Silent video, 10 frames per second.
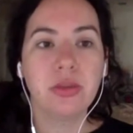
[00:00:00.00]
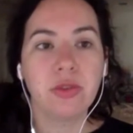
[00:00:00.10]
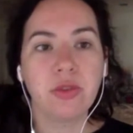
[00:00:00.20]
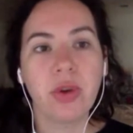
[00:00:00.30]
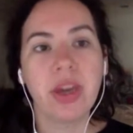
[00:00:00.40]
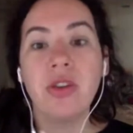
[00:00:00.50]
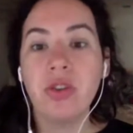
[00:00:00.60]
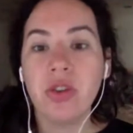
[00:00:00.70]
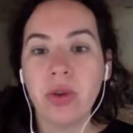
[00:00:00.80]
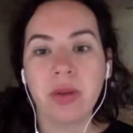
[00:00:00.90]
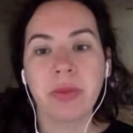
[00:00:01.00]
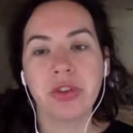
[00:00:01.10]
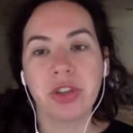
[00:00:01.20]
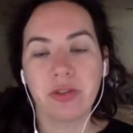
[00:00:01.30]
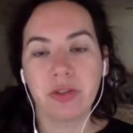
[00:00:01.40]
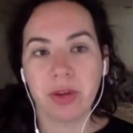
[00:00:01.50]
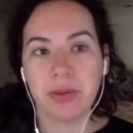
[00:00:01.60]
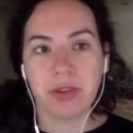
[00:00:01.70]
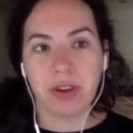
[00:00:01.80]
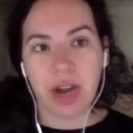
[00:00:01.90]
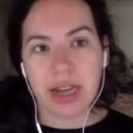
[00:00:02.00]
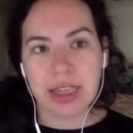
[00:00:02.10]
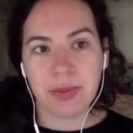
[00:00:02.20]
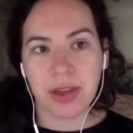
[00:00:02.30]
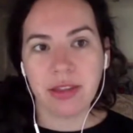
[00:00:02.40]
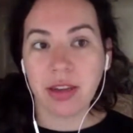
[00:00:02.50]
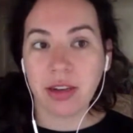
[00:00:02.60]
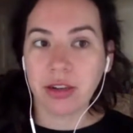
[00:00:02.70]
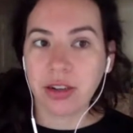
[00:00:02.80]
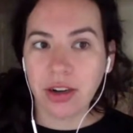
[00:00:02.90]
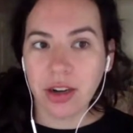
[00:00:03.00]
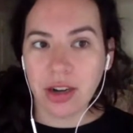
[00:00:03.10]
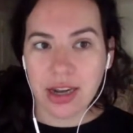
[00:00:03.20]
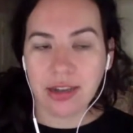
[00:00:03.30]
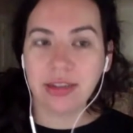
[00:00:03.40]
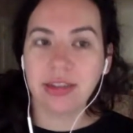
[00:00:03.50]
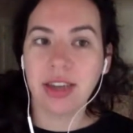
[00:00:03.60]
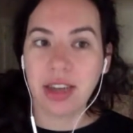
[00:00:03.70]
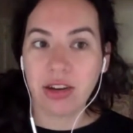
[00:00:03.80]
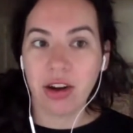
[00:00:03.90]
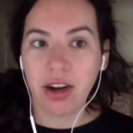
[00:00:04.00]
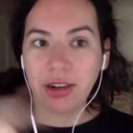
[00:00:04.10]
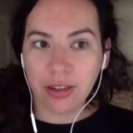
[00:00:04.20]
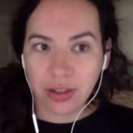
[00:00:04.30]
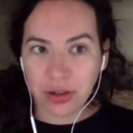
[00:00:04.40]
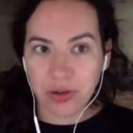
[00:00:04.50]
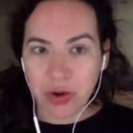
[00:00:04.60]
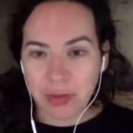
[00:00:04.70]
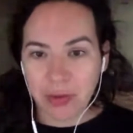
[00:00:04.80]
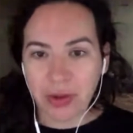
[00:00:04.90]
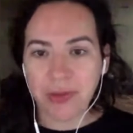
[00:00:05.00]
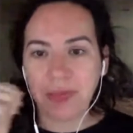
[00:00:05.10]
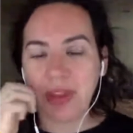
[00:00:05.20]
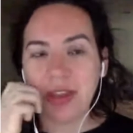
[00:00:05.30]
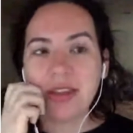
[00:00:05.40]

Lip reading: to avoid new and emerging forms of harassment that are occurring in our new normal,